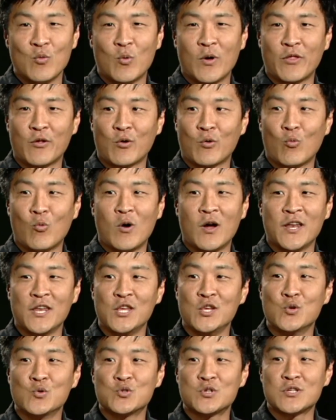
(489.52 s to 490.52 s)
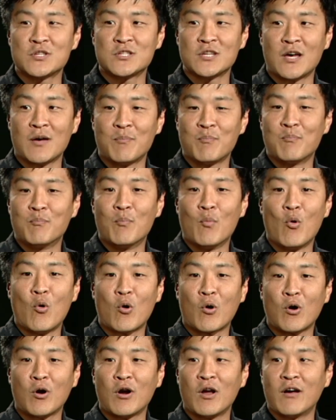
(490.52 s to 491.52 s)
whether one uses up
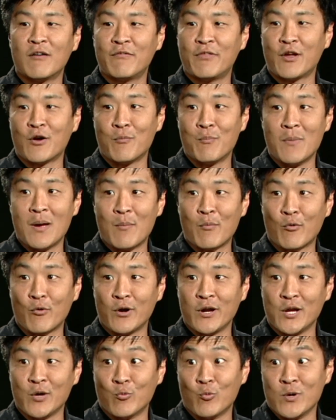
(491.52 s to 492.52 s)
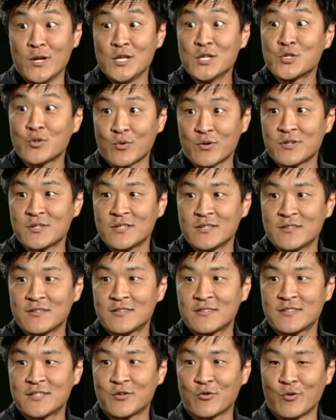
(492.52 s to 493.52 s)
more of their memory
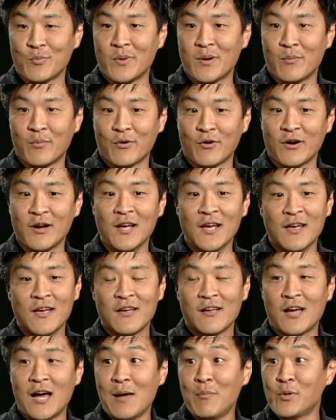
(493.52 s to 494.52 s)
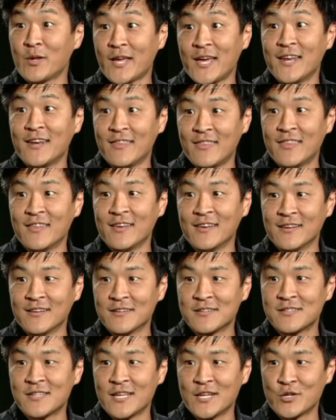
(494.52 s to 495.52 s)
resources to remember complicated
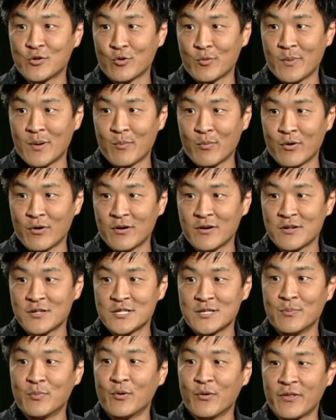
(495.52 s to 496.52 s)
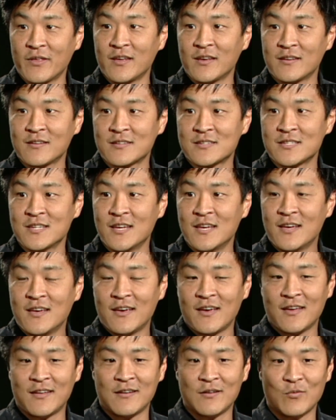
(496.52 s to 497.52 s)
things than to remember simple things.
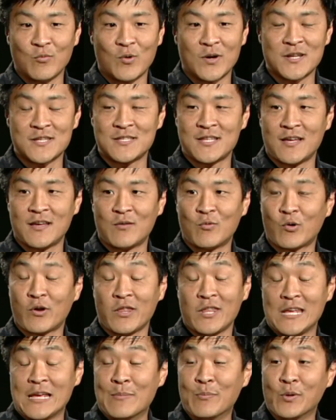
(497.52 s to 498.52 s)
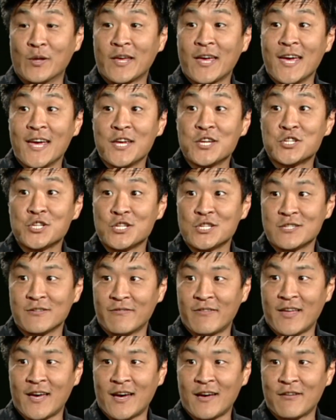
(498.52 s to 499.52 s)
And what are the implications
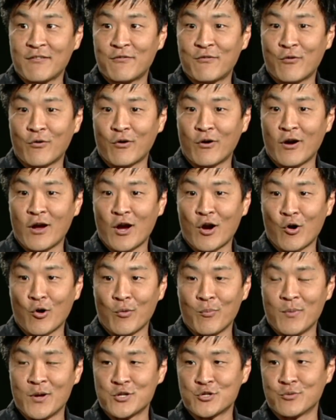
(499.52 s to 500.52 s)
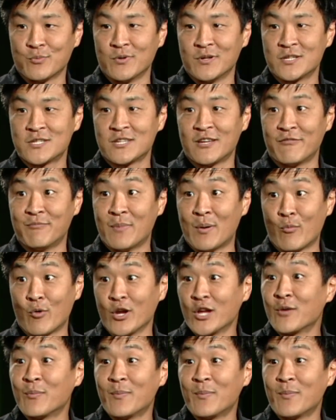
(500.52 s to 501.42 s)
of that for our measurements of memory